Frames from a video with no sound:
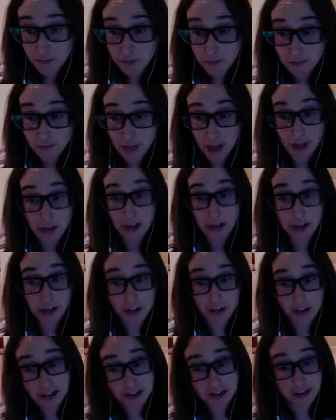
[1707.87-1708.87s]
other
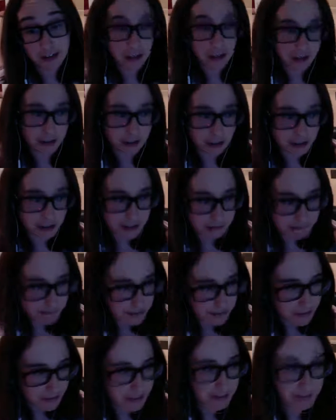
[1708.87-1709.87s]
countries, our country,
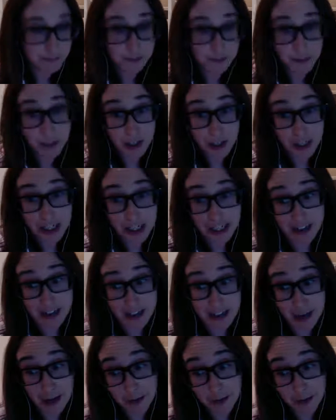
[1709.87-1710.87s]
like, taking that
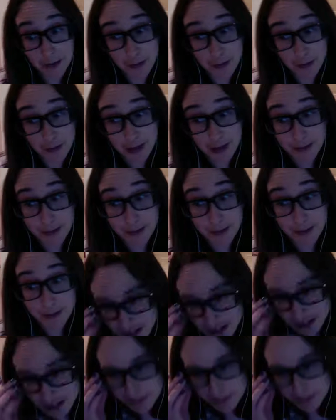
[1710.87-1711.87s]
and running with it.
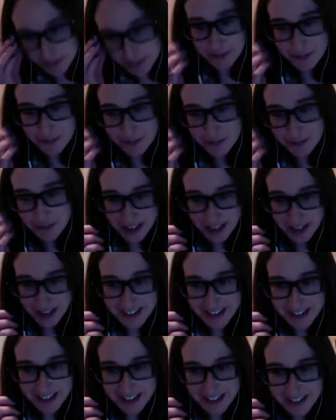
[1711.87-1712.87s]
So.
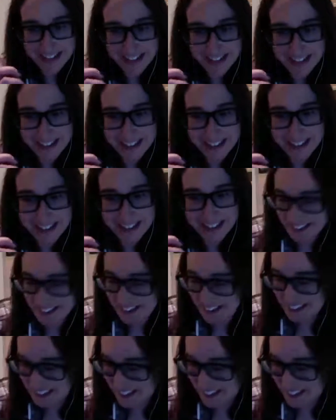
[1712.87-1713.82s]
Well, America took a lot